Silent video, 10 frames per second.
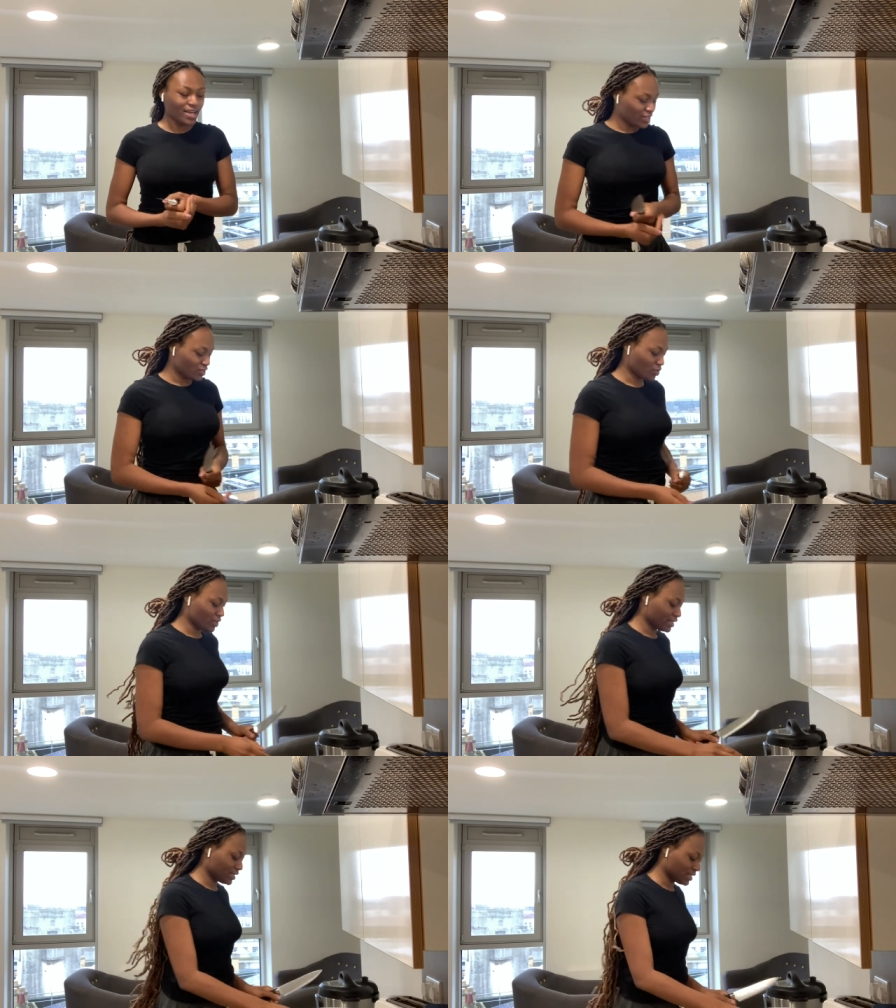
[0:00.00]
So
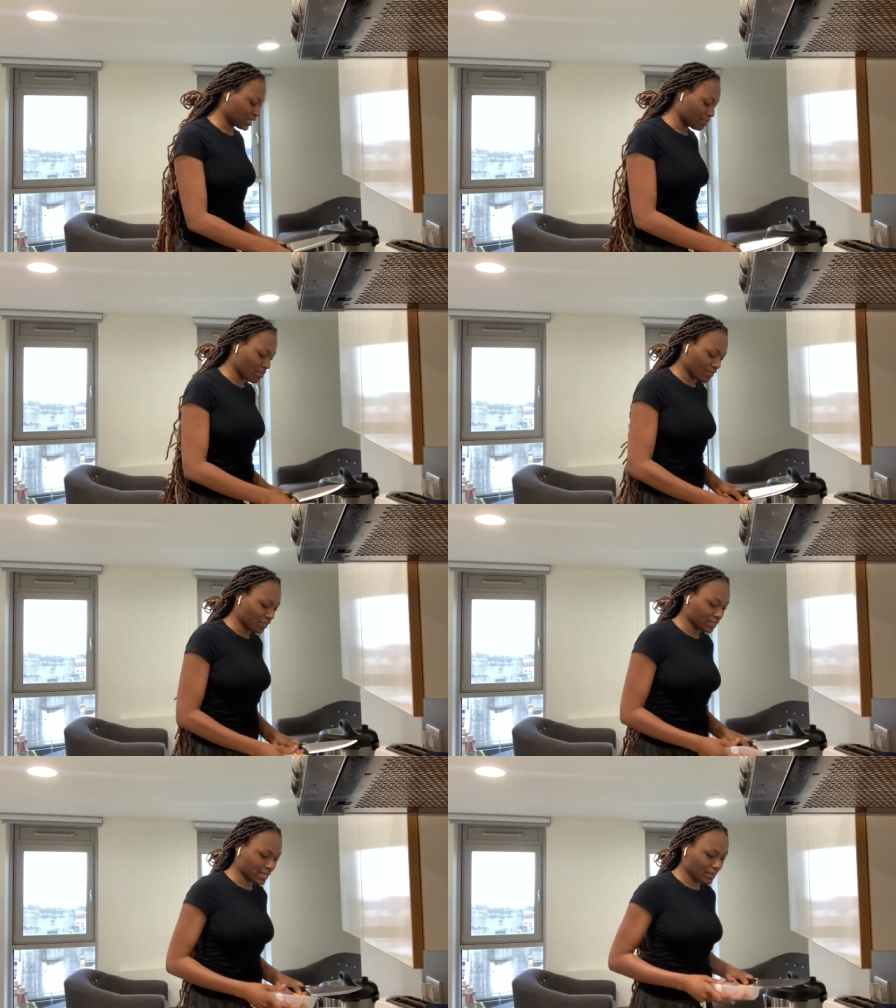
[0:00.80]
this is gonna be my
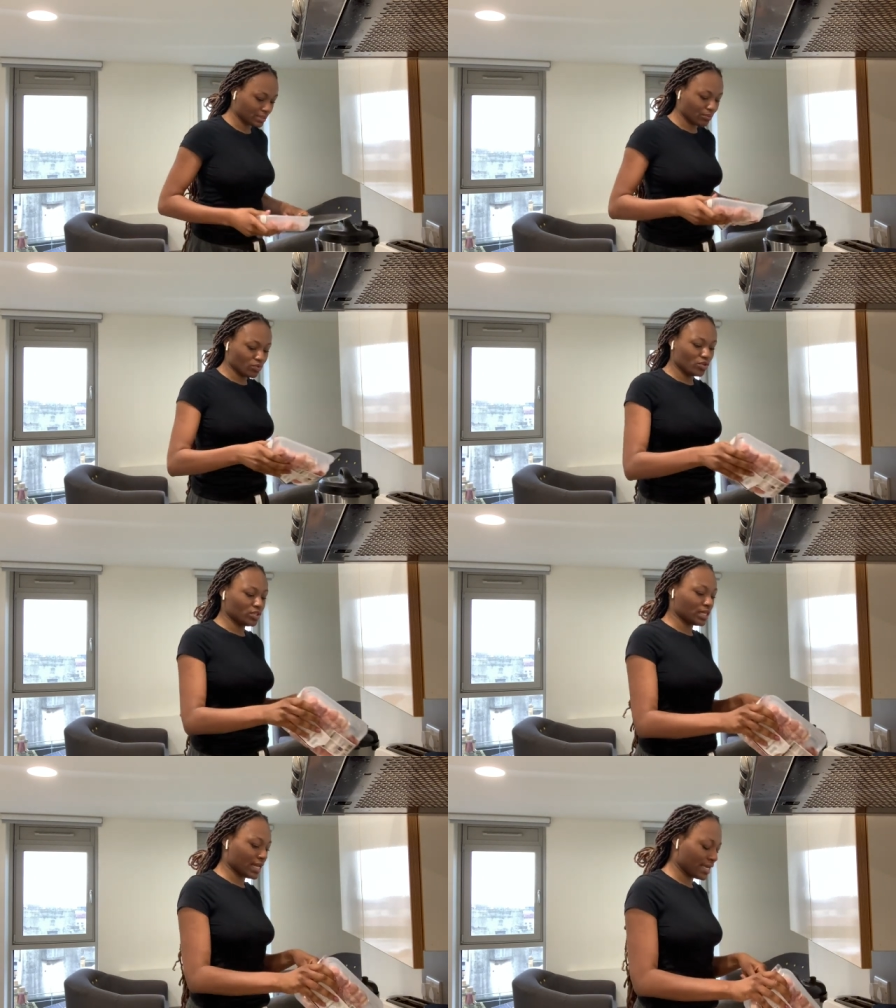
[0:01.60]
first time. So I'm not
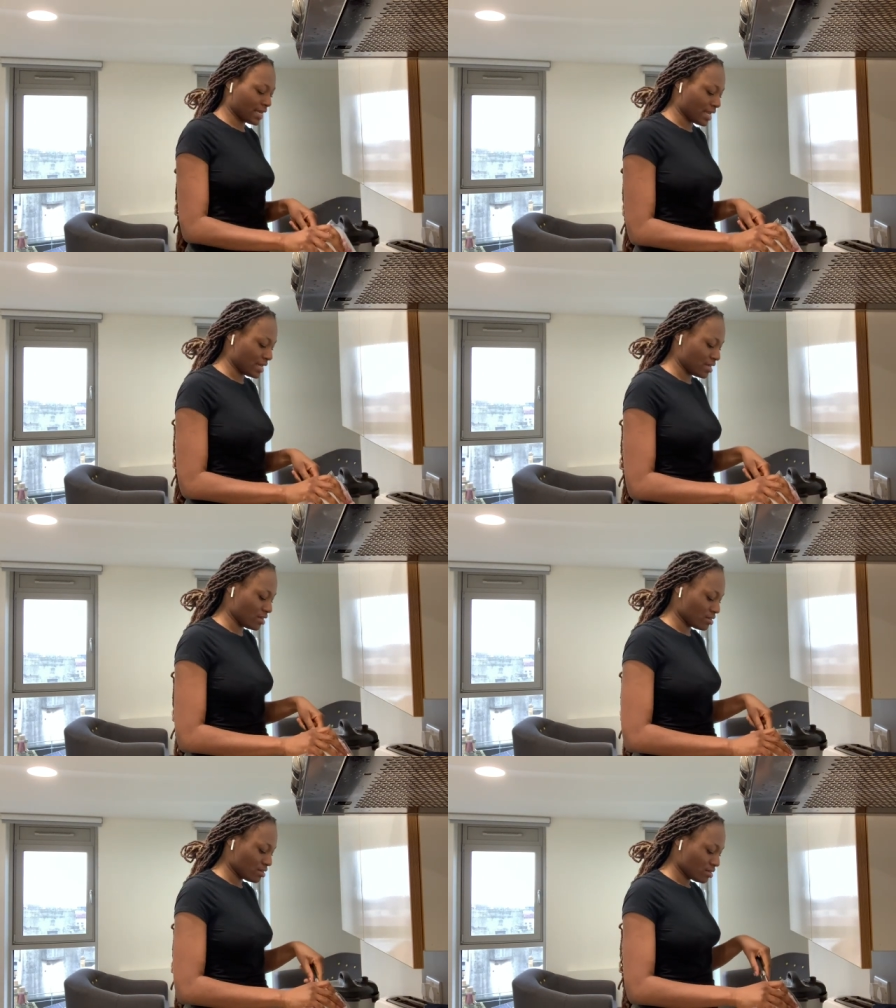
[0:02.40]
using like any
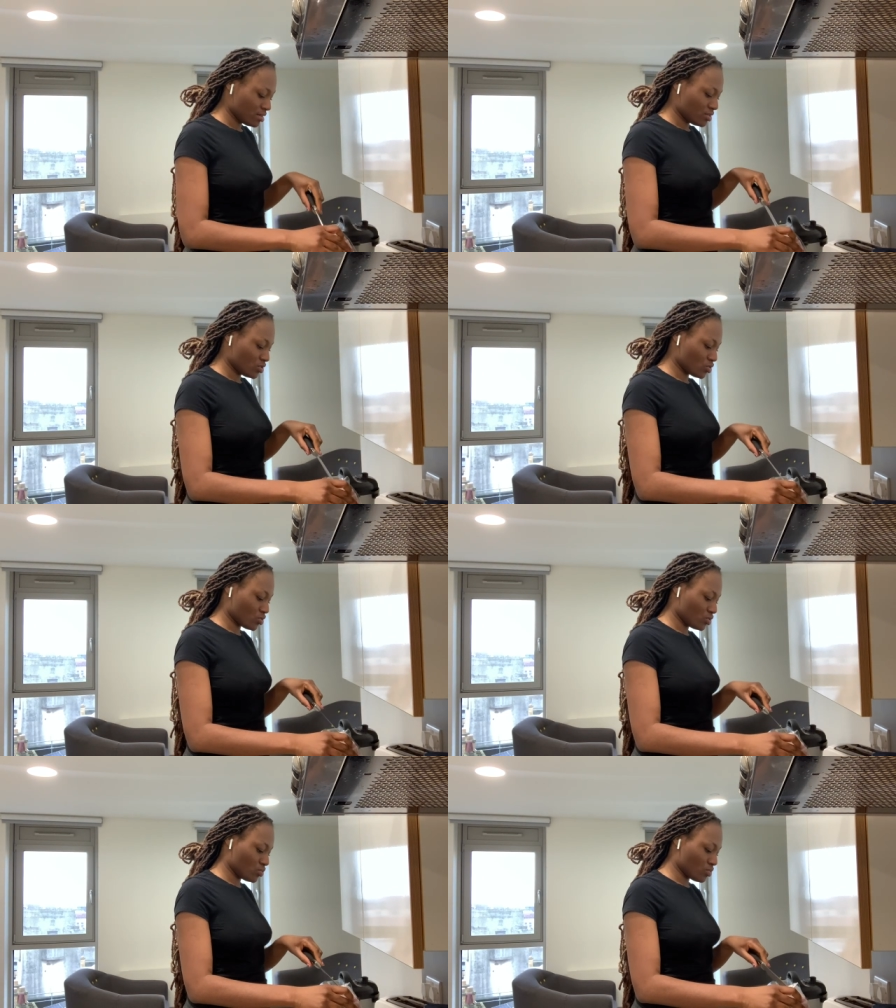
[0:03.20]

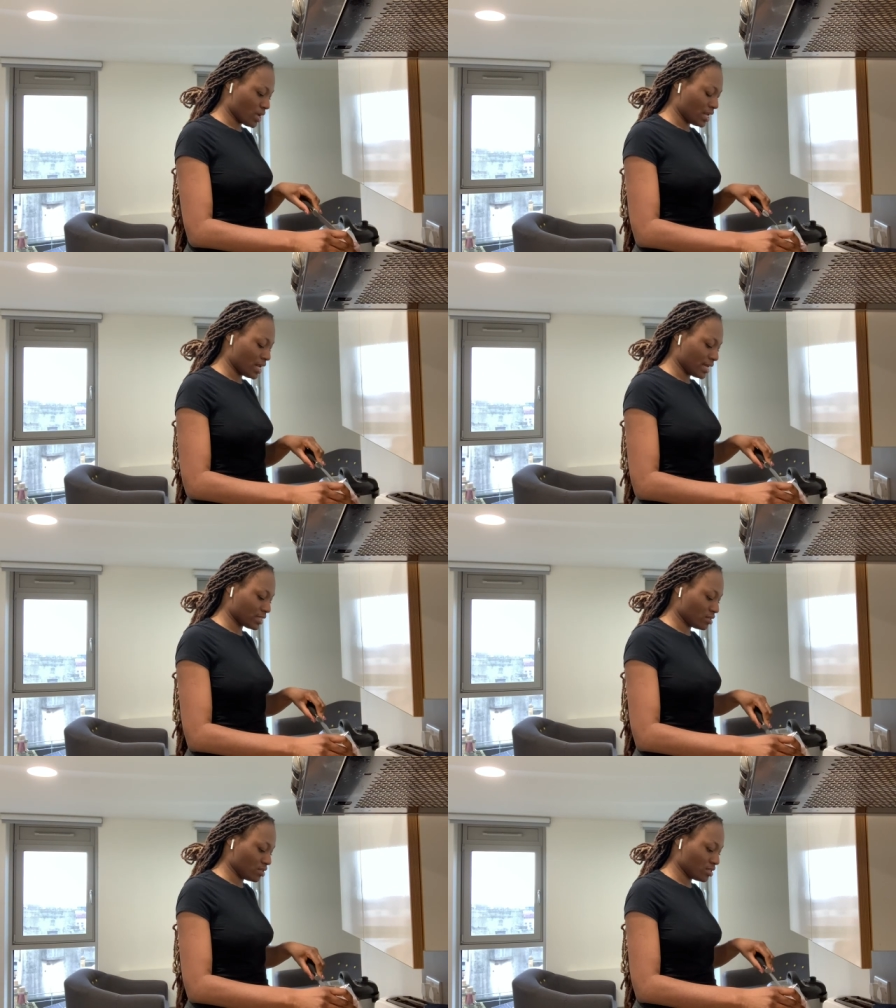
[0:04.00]
sauce, any
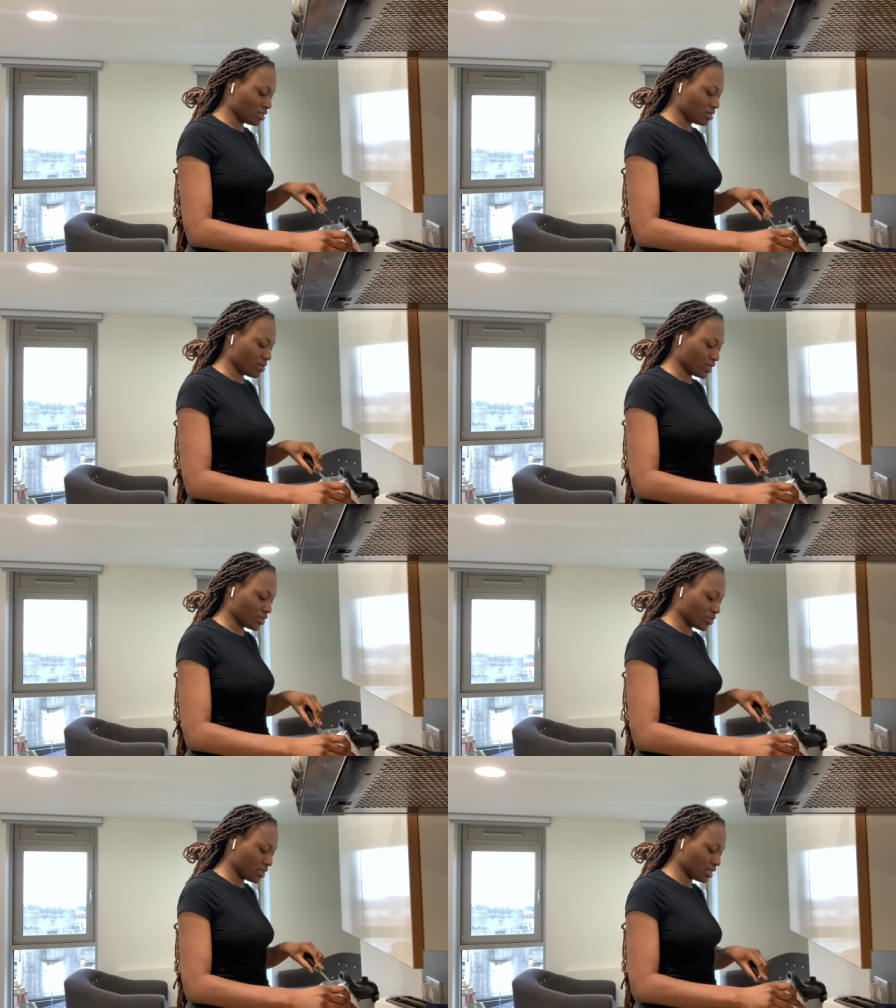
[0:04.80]
like
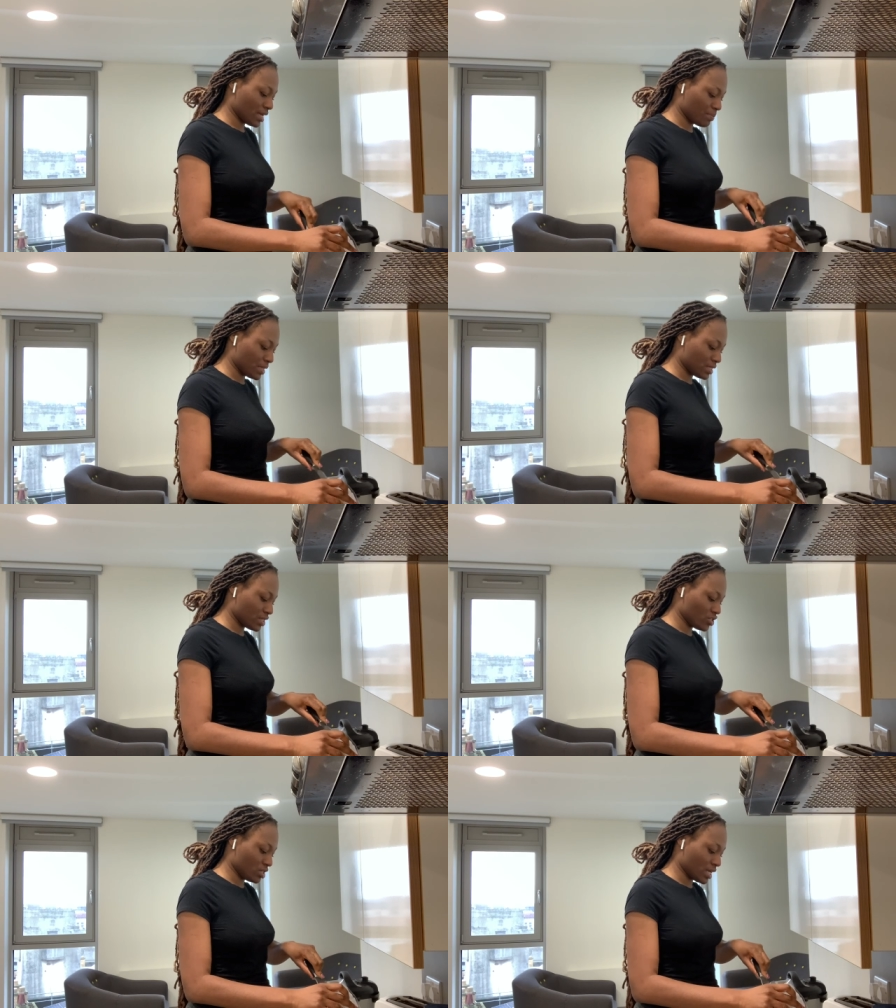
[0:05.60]
tomatoes. It's like
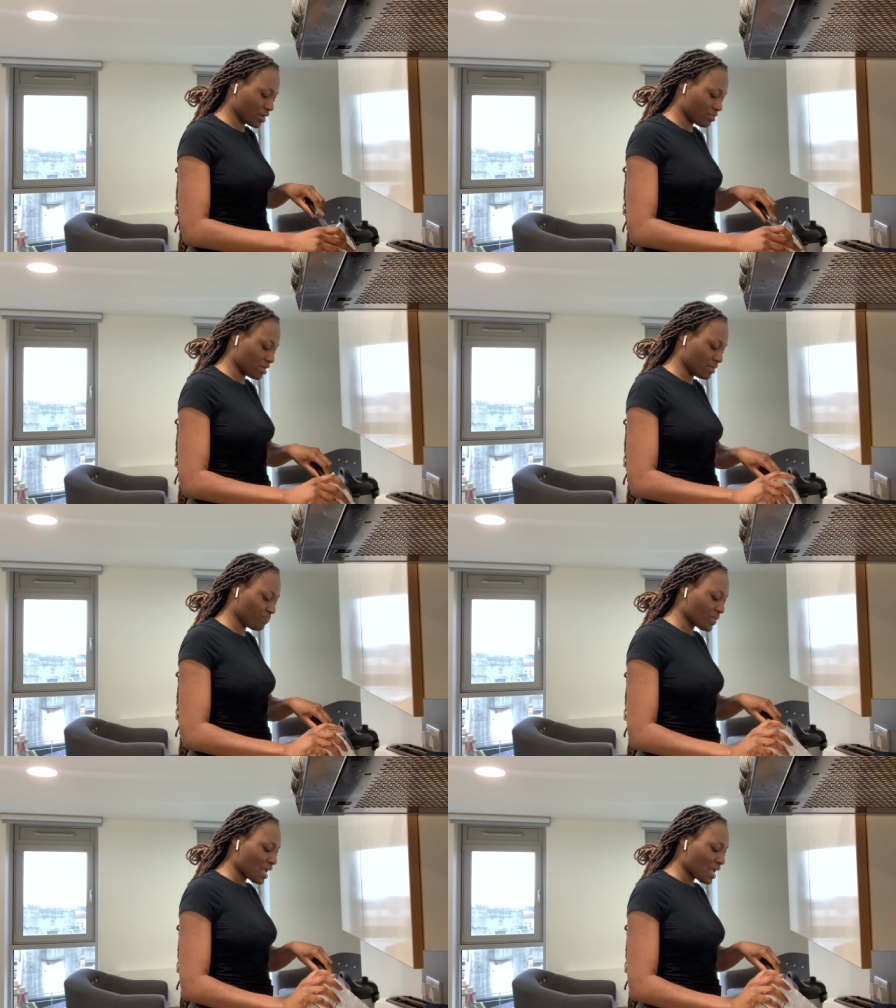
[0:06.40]
basically just like cream.